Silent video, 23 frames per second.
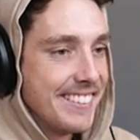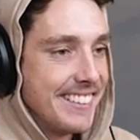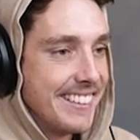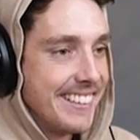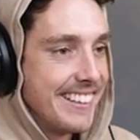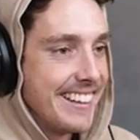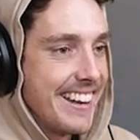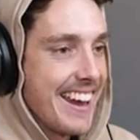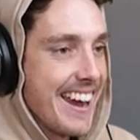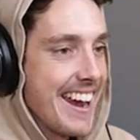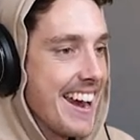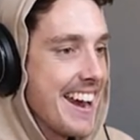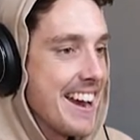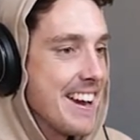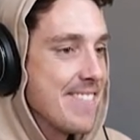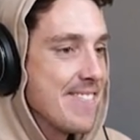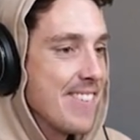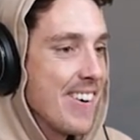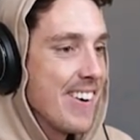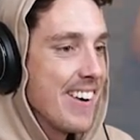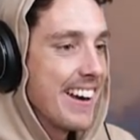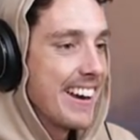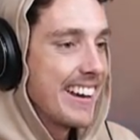Yeah,
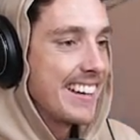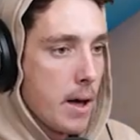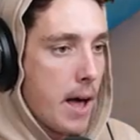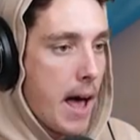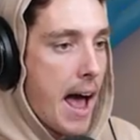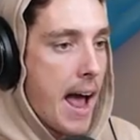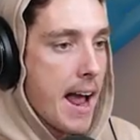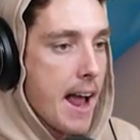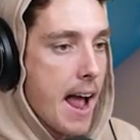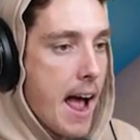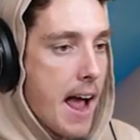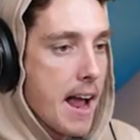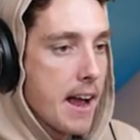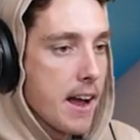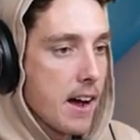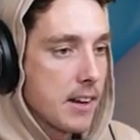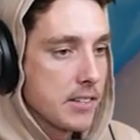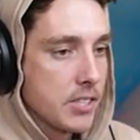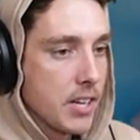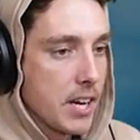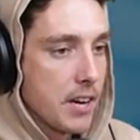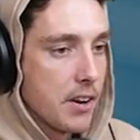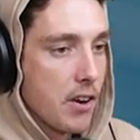boy. Hey, hey. I
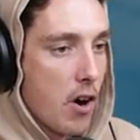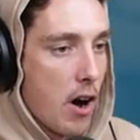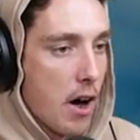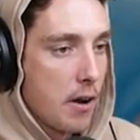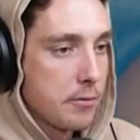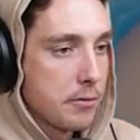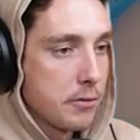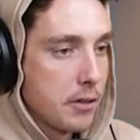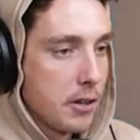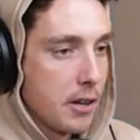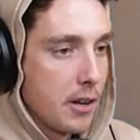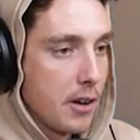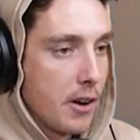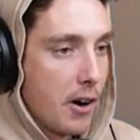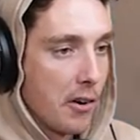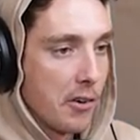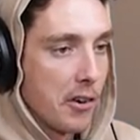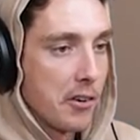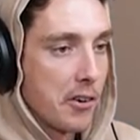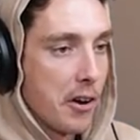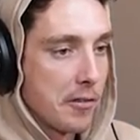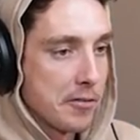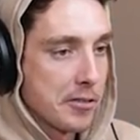see a knife. Hold on,
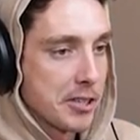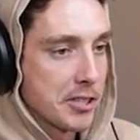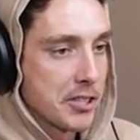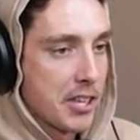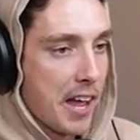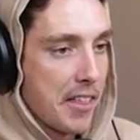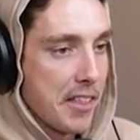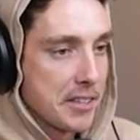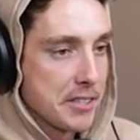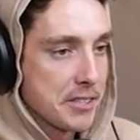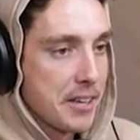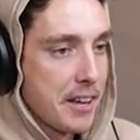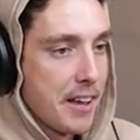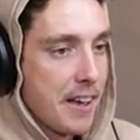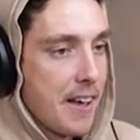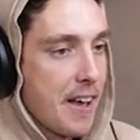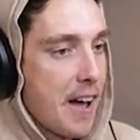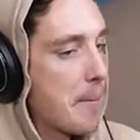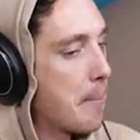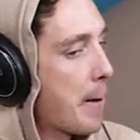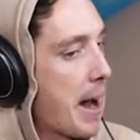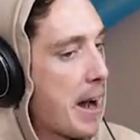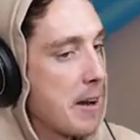I've got to say this. Hey,
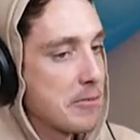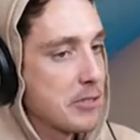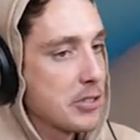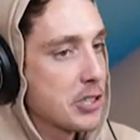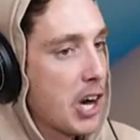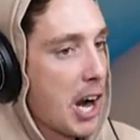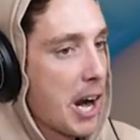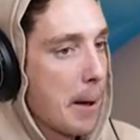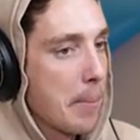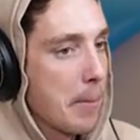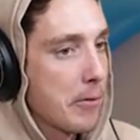mate. Mate, I've, shut up.